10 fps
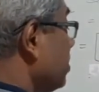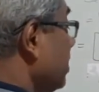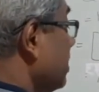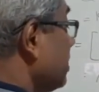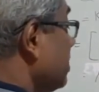
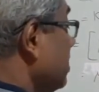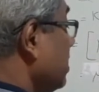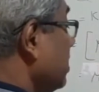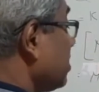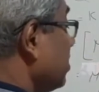C
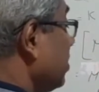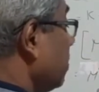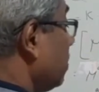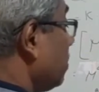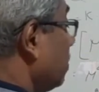is equal
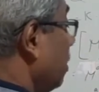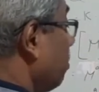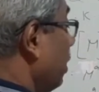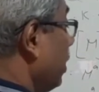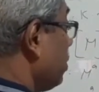to
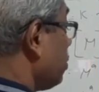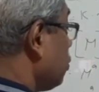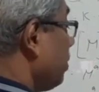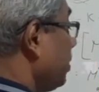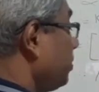minus 1
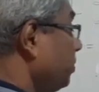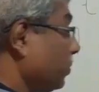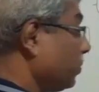by 2.